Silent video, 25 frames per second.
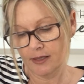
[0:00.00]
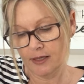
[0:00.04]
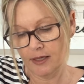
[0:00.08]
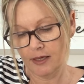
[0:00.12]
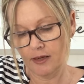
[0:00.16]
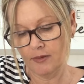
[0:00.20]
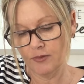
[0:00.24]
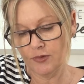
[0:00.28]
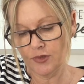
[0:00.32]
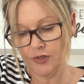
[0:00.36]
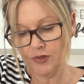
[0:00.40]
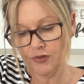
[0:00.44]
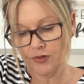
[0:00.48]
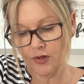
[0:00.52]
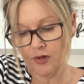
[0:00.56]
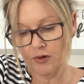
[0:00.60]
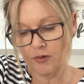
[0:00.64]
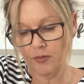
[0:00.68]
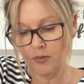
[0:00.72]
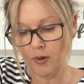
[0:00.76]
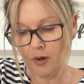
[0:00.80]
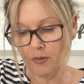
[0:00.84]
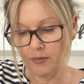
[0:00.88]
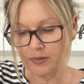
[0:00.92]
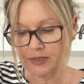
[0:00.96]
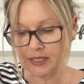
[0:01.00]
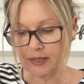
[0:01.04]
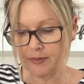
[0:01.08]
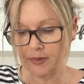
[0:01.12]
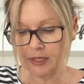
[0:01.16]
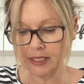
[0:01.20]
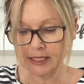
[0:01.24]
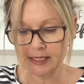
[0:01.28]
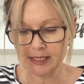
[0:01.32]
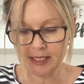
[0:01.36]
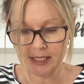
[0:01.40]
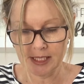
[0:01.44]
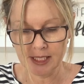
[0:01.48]
I'm just going to pop some of
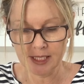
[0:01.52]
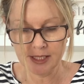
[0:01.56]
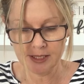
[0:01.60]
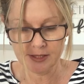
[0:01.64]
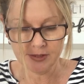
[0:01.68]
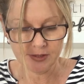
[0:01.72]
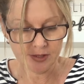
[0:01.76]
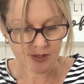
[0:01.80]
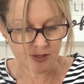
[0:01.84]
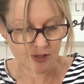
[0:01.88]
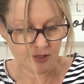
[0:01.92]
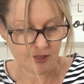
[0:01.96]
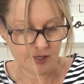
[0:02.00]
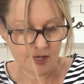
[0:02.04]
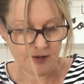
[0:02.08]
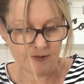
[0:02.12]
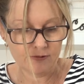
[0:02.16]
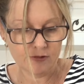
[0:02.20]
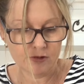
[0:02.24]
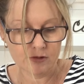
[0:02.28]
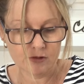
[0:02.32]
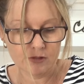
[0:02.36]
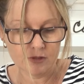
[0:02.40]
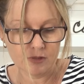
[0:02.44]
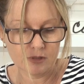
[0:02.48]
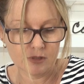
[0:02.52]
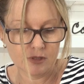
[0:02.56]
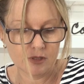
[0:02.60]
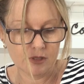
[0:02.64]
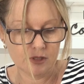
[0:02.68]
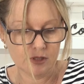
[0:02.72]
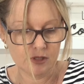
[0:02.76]
this in here so you can have a look.